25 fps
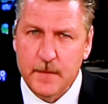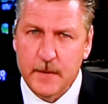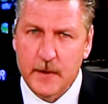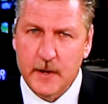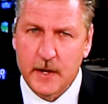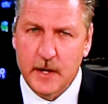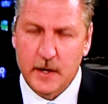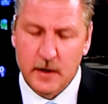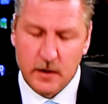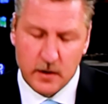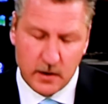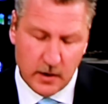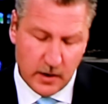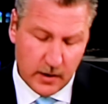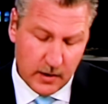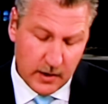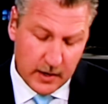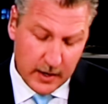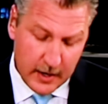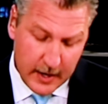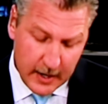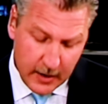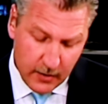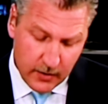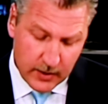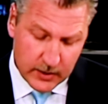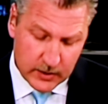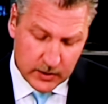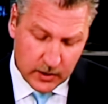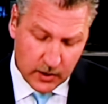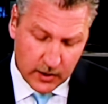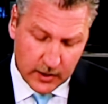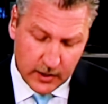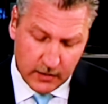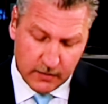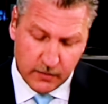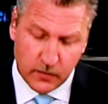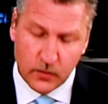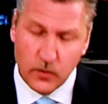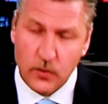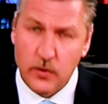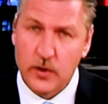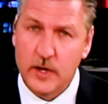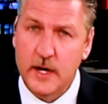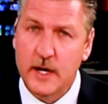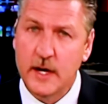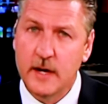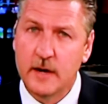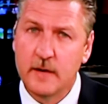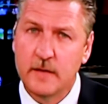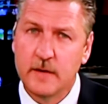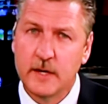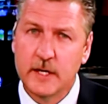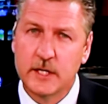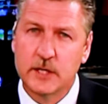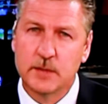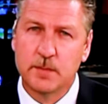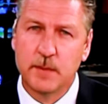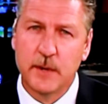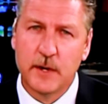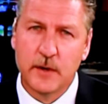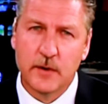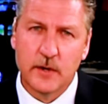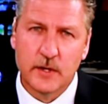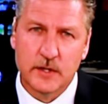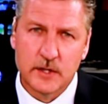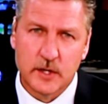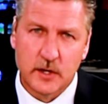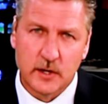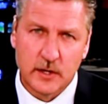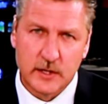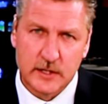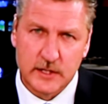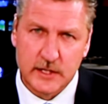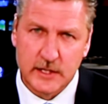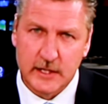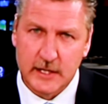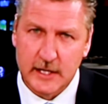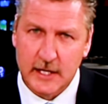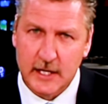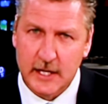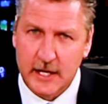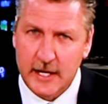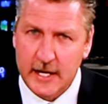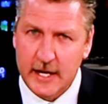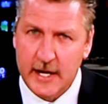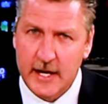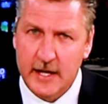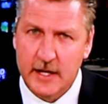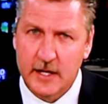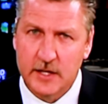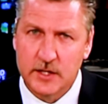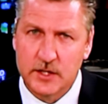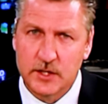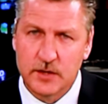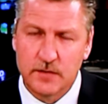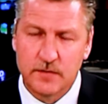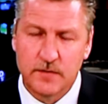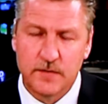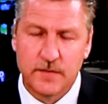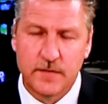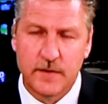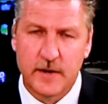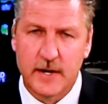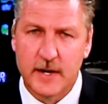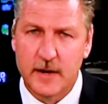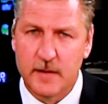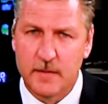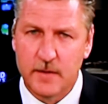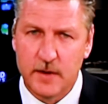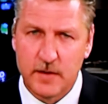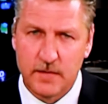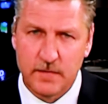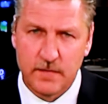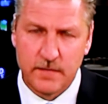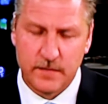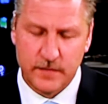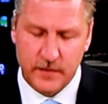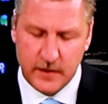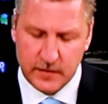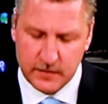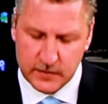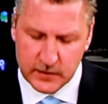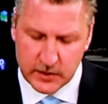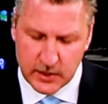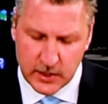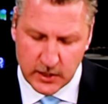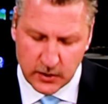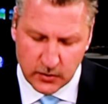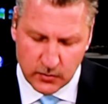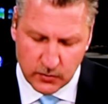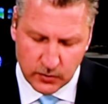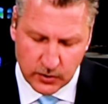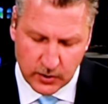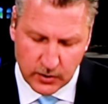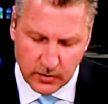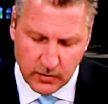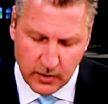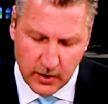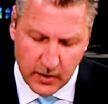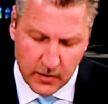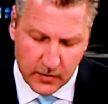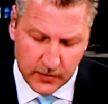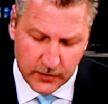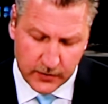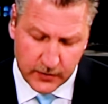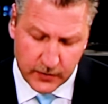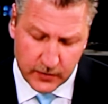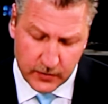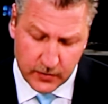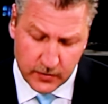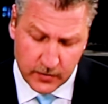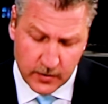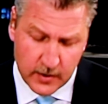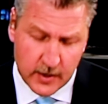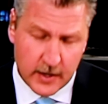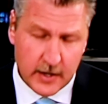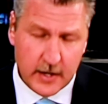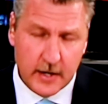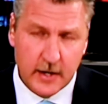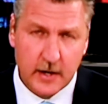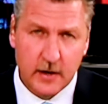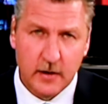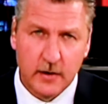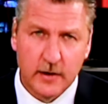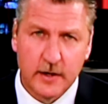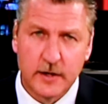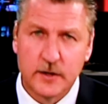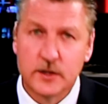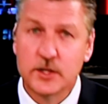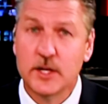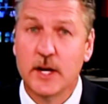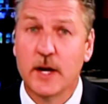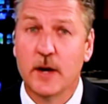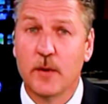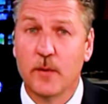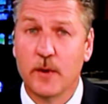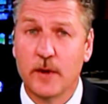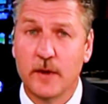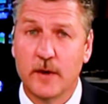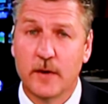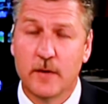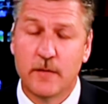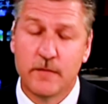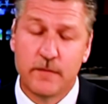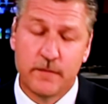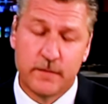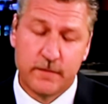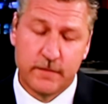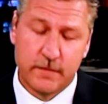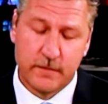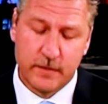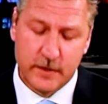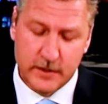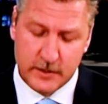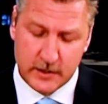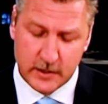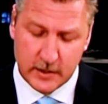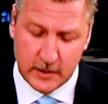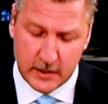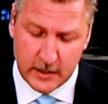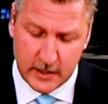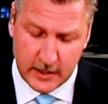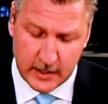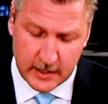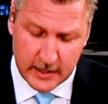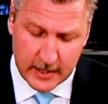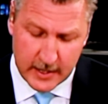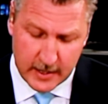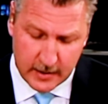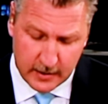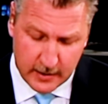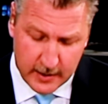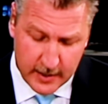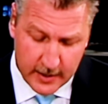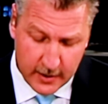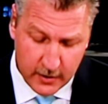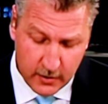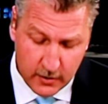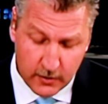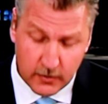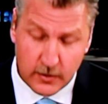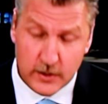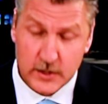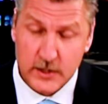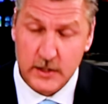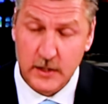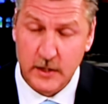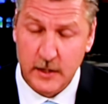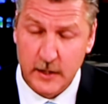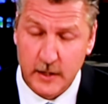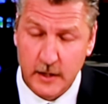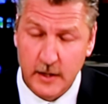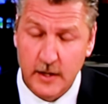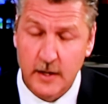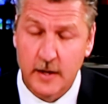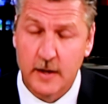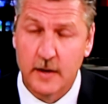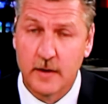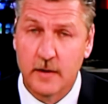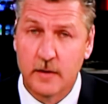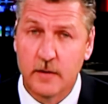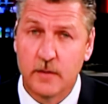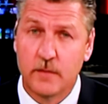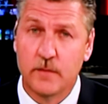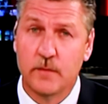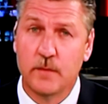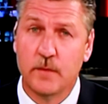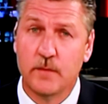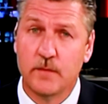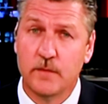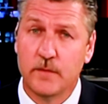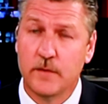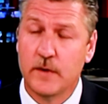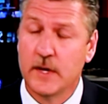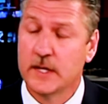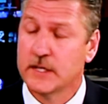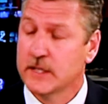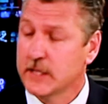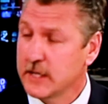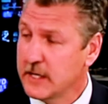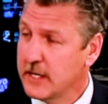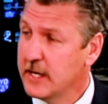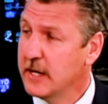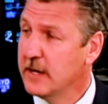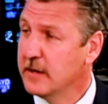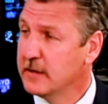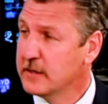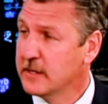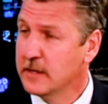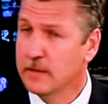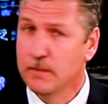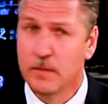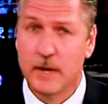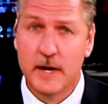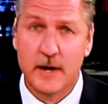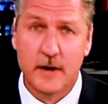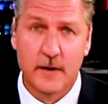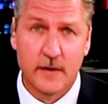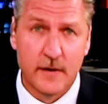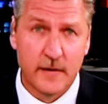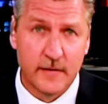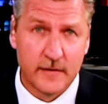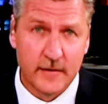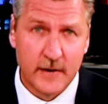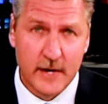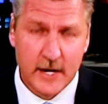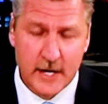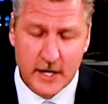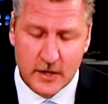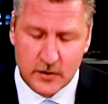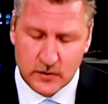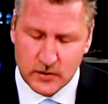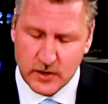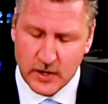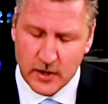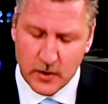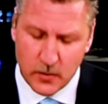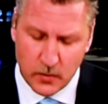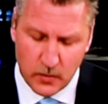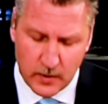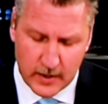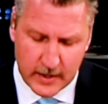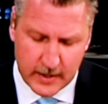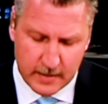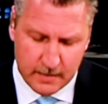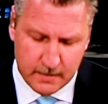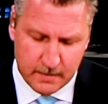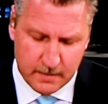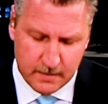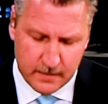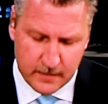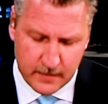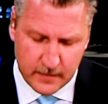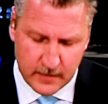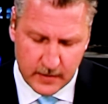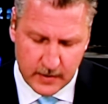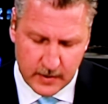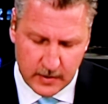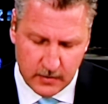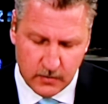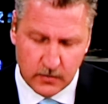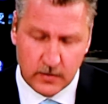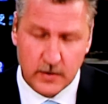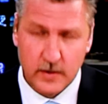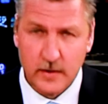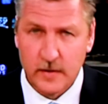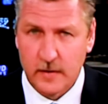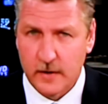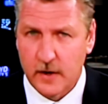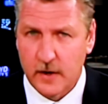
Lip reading: and areas like you've already experienced, like St Clair, that you've seen good growth through. I can share with you, I've recently, Leanne and I recently invested in St Mary's. So look,